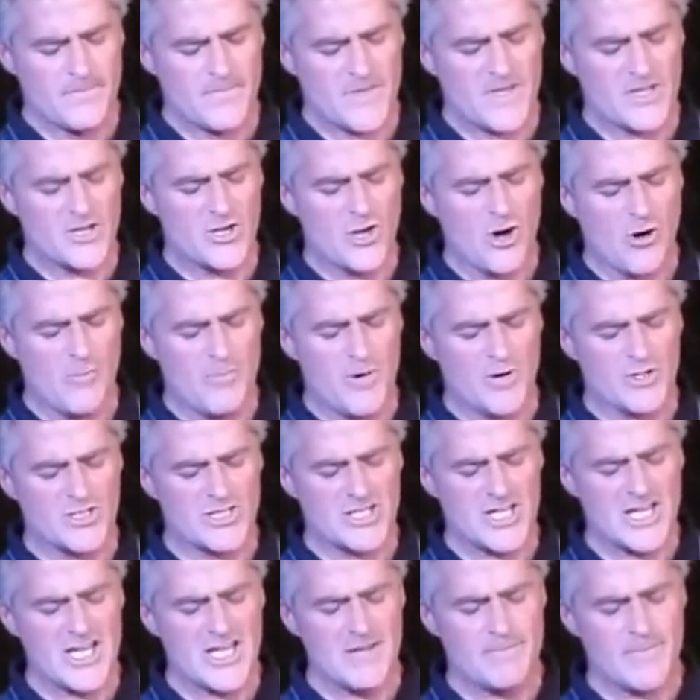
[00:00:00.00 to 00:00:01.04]
The compost
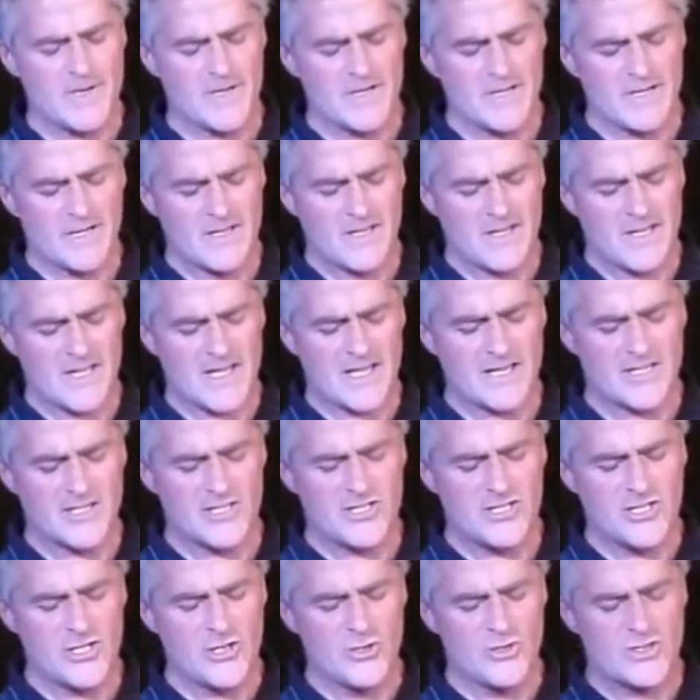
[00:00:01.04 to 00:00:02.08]
heap
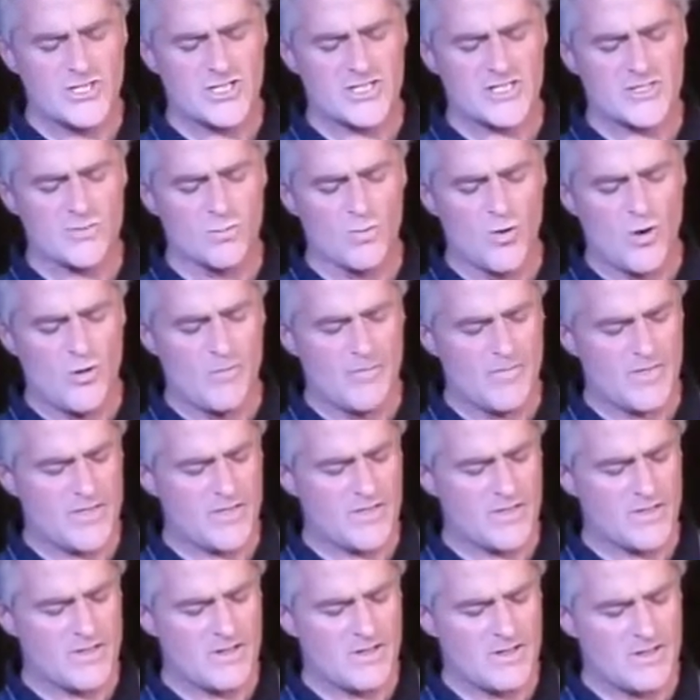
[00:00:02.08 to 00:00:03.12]
exudes its warmth
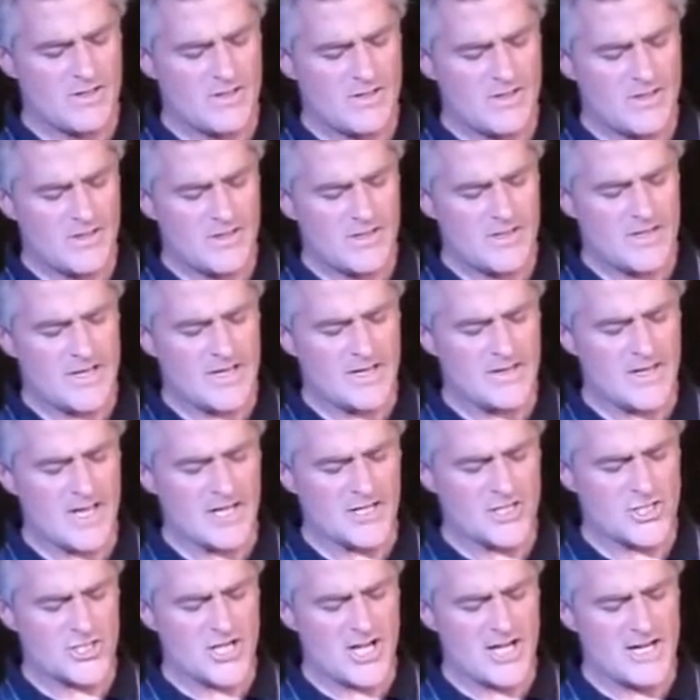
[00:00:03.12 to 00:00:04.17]
in that
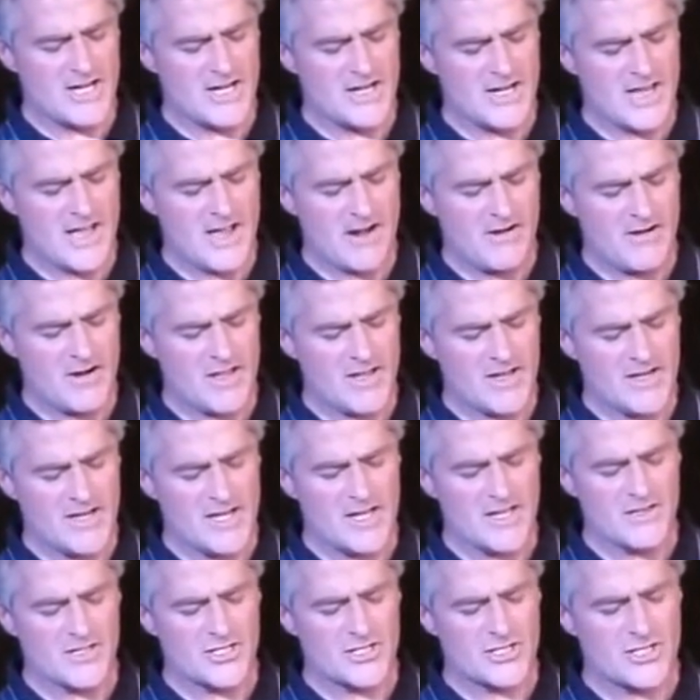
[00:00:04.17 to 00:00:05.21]
shaded area
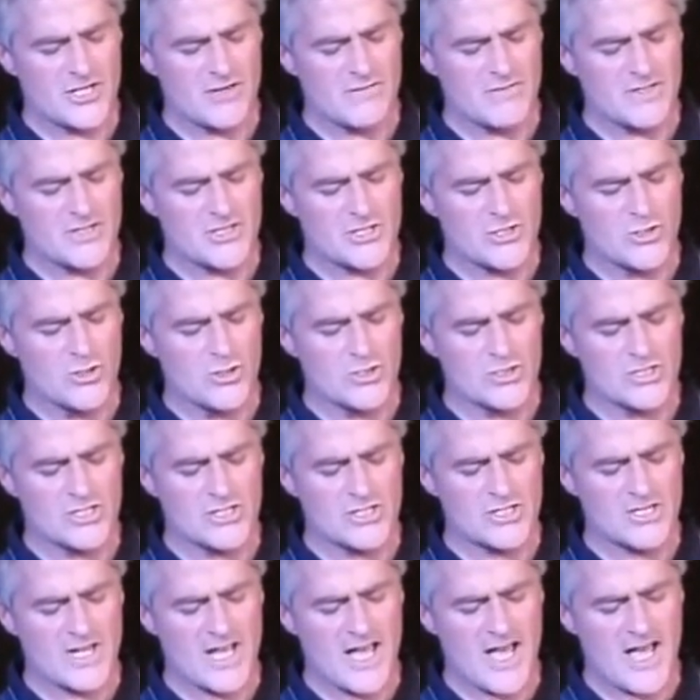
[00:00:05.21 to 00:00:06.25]
near the servants'
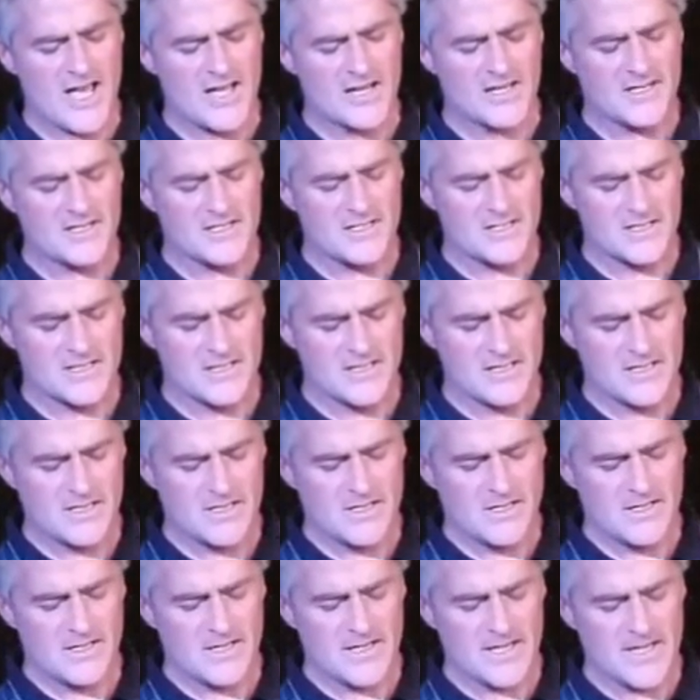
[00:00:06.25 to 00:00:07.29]
quarters, and
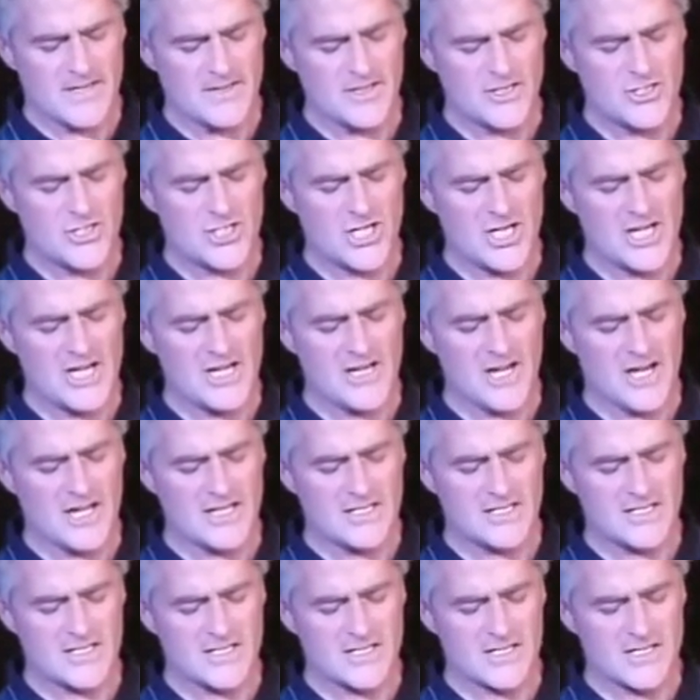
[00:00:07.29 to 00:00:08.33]
in the chilly
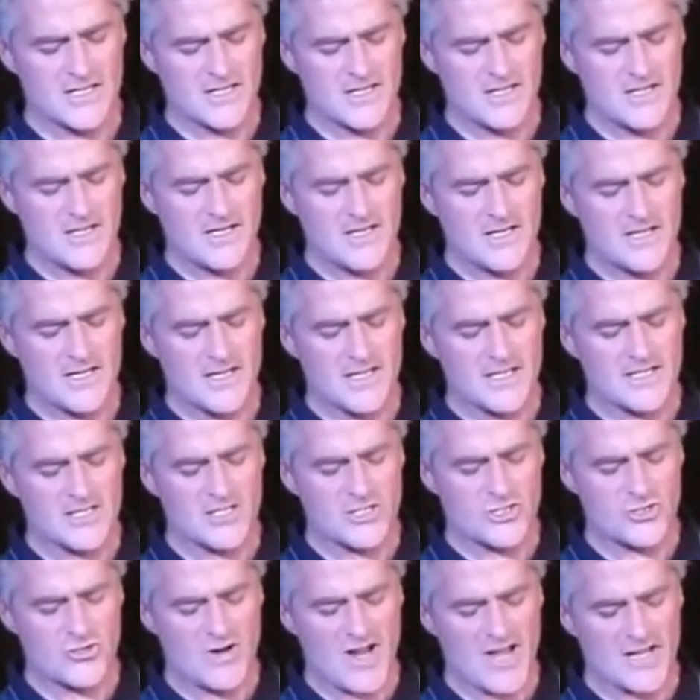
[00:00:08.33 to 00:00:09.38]
nights, it
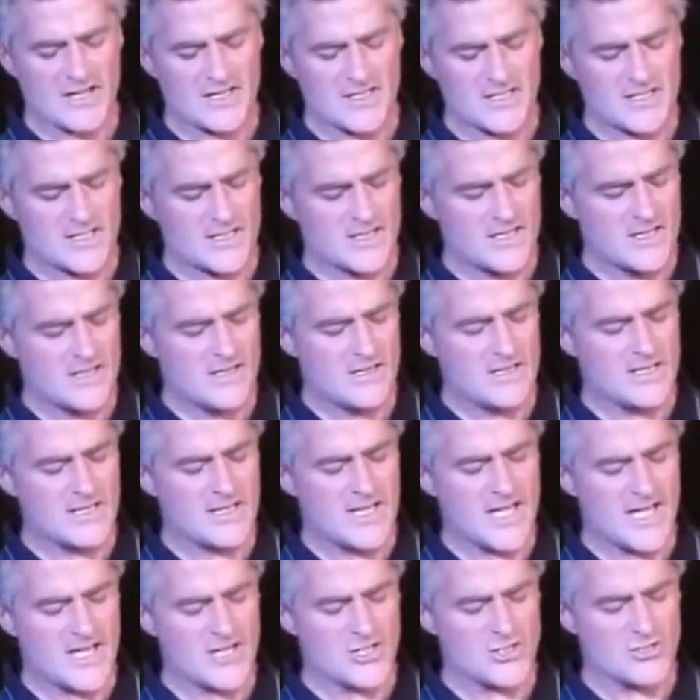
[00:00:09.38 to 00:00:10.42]
attracts the
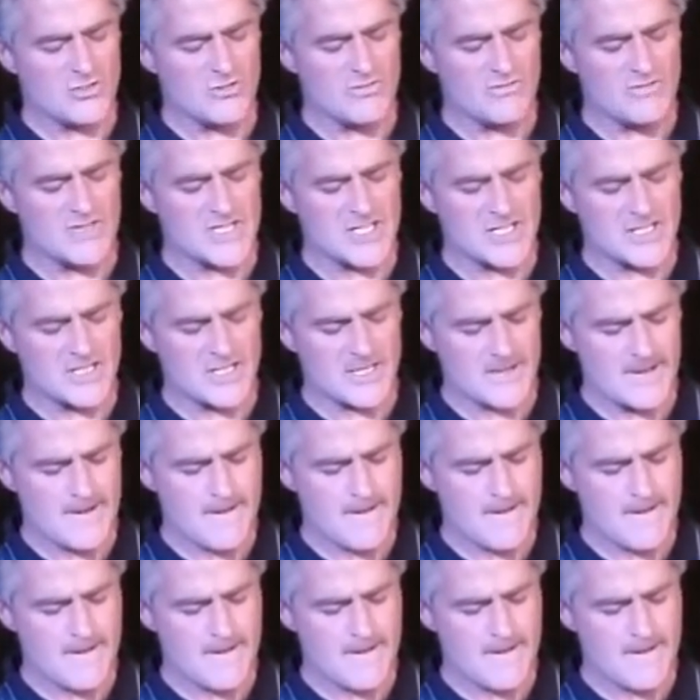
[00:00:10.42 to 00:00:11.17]
occasional visitor.